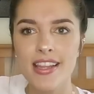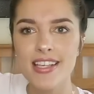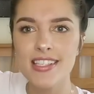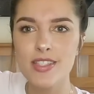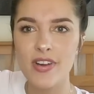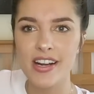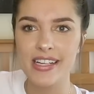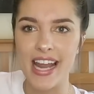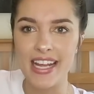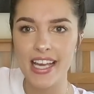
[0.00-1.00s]
This is
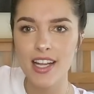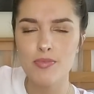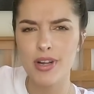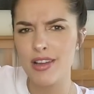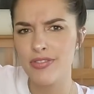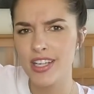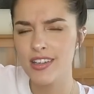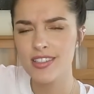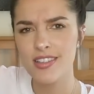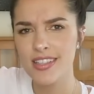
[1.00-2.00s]
very naked, but I
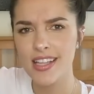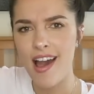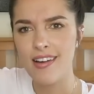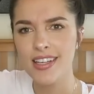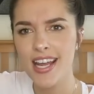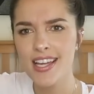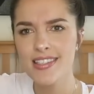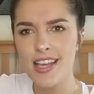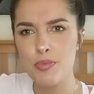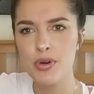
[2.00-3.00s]
figured during the
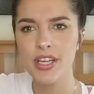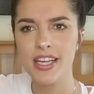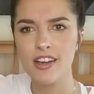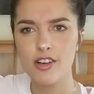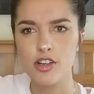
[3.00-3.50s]
holidays, I'll put like a